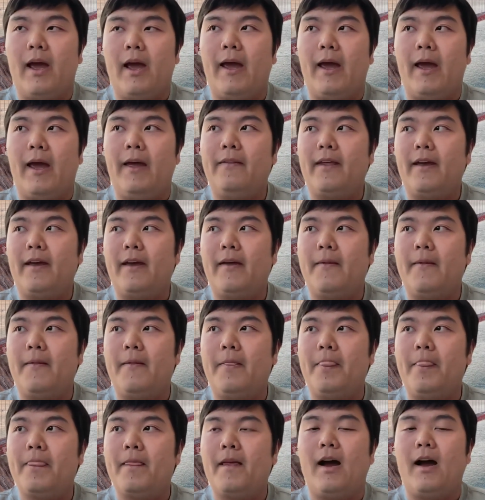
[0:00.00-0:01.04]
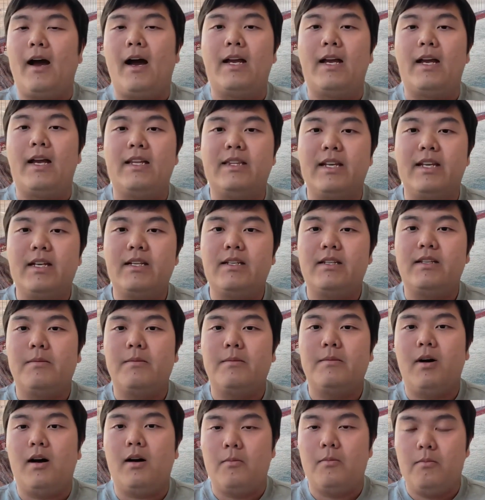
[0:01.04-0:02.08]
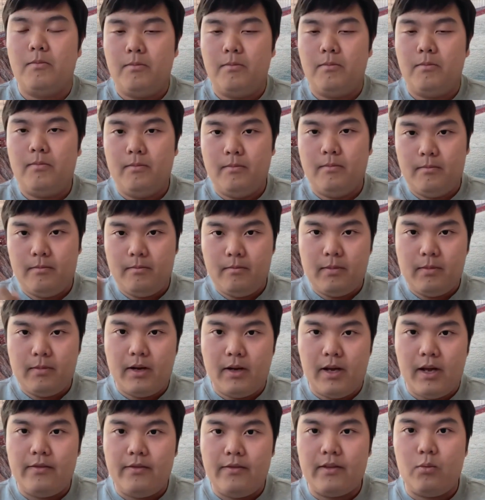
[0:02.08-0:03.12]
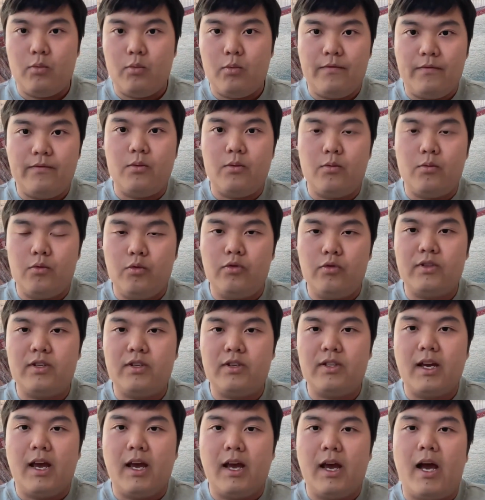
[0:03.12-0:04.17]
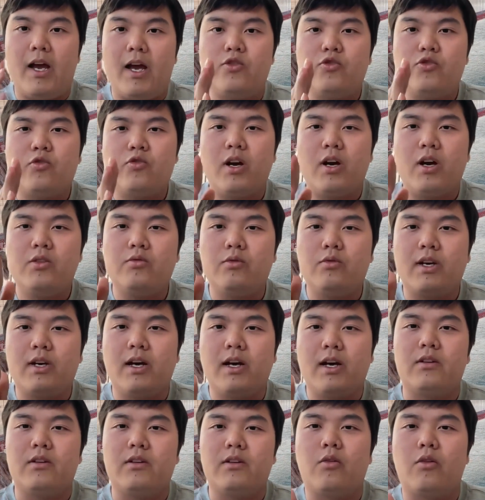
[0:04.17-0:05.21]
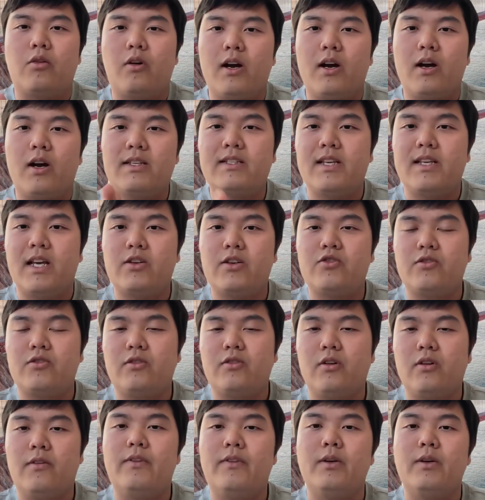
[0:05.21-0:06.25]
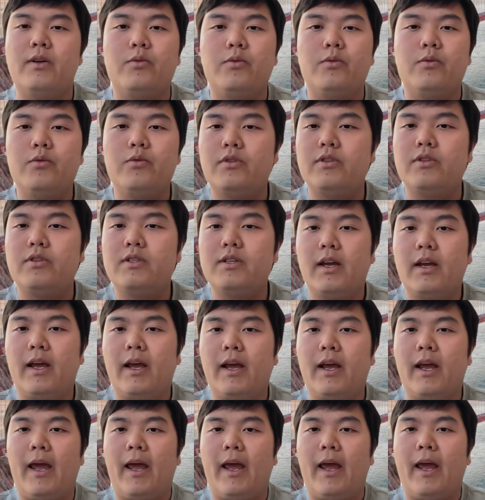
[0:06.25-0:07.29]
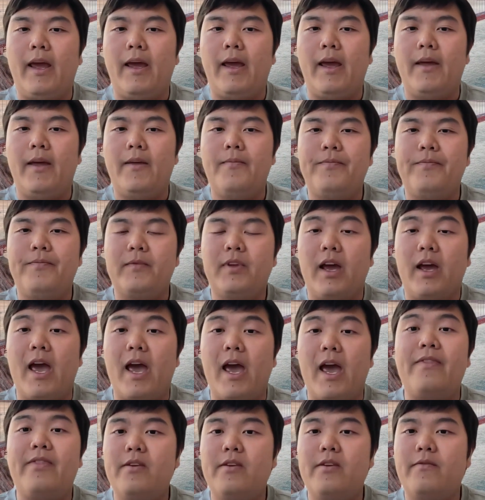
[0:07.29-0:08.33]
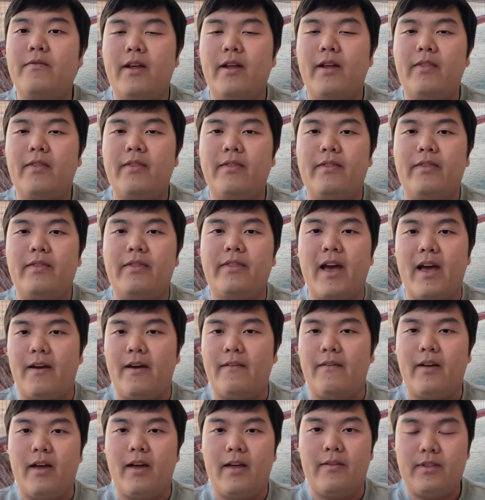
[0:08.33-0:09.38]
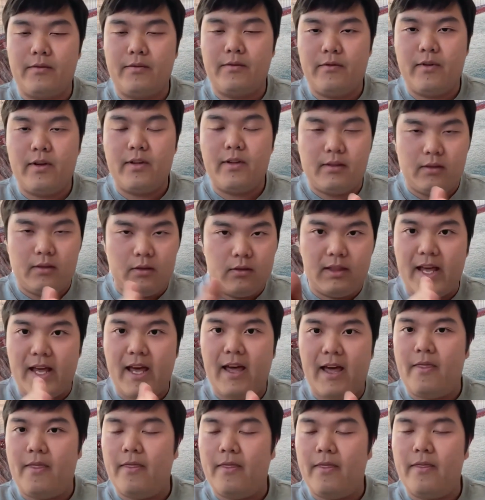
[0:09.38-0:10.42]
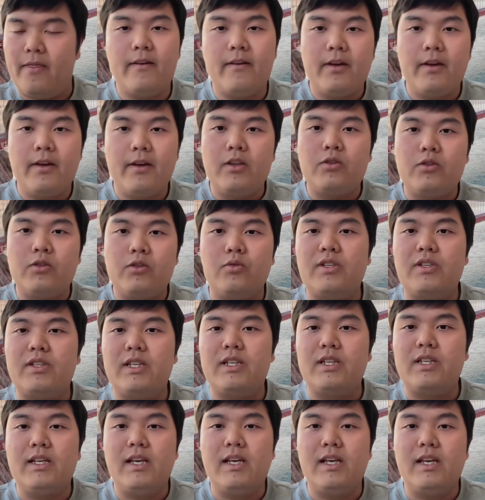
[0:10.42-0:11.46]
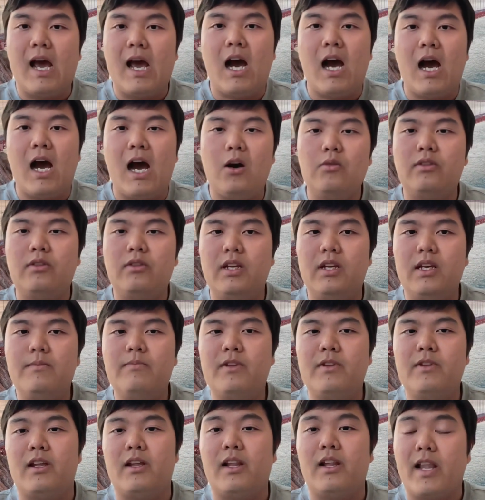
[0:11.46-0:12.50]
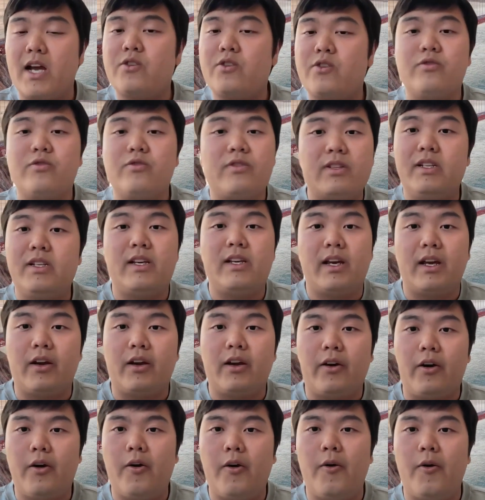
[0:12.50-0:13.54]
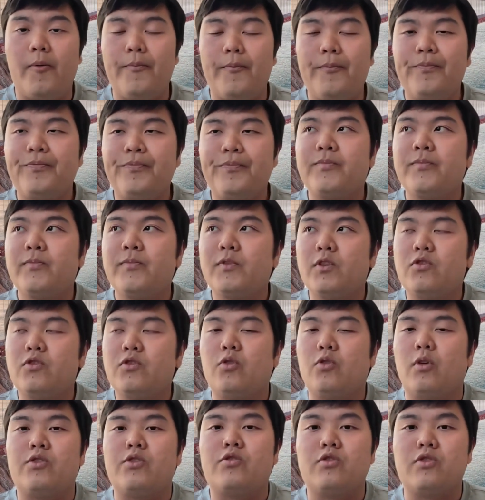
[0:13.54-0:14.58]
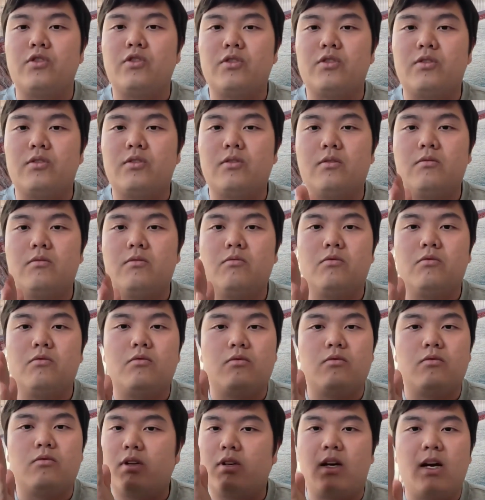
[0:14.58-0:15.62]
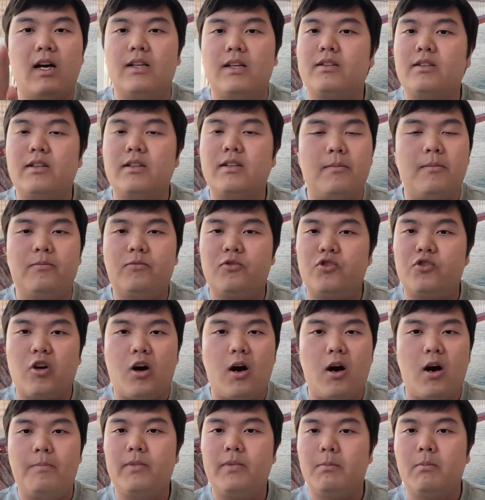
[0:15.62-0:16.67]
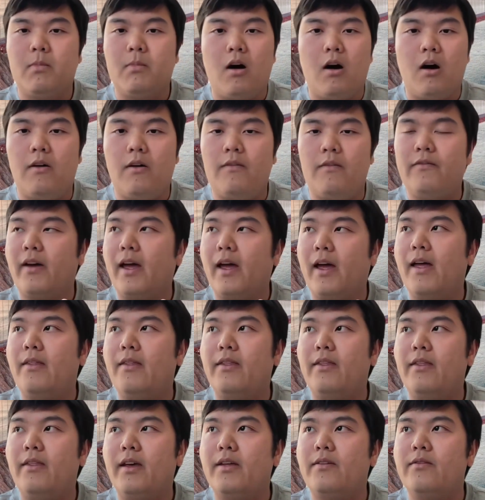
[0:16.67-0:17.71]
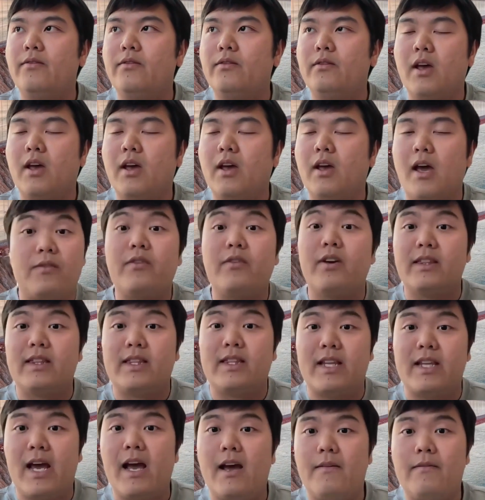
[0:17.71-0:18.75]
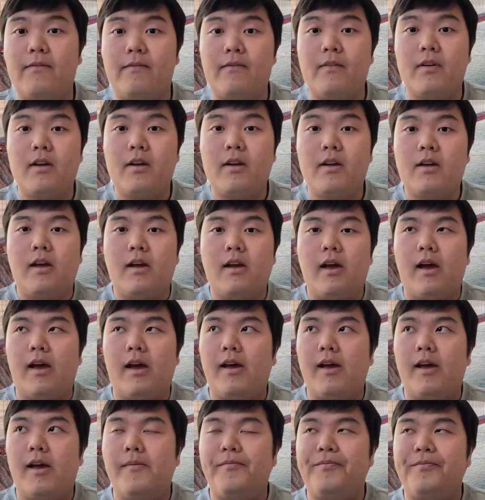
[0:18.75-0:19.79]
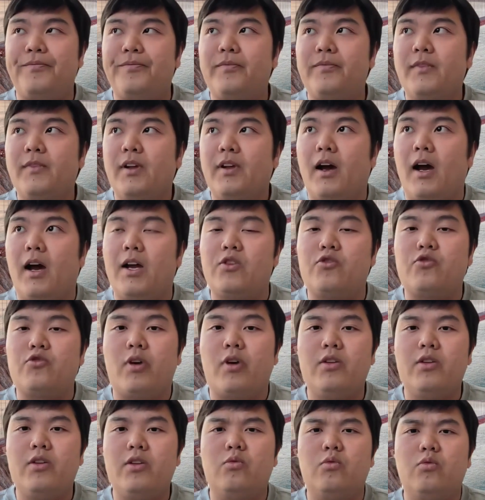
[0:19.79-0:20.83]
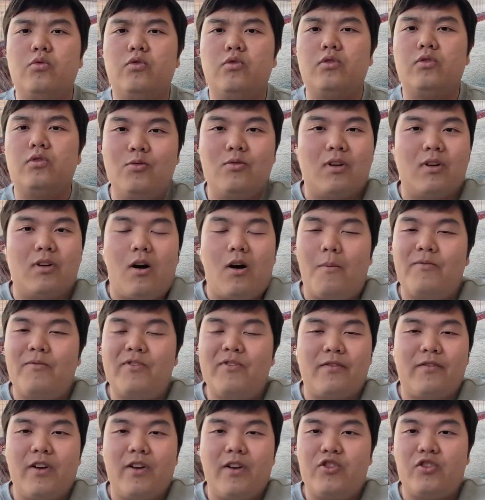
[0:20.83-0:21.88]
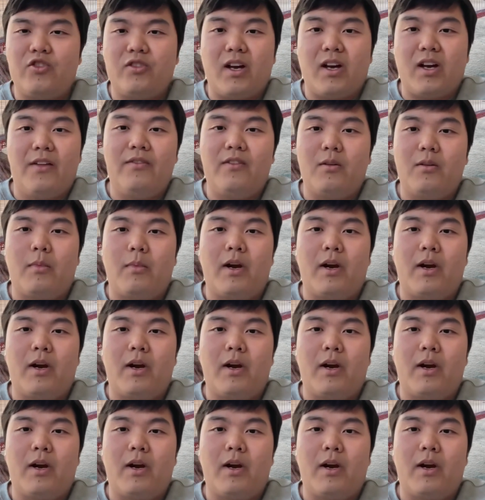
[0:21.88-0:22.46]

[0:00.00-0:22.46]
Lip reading: and then I dig them up, and then with the roots, I try to cut the cross section of the roots and at different depth, at different length to see how deep the electricity can go. So I just cut them, chop them off, and then at different depth. and I try to do an observation under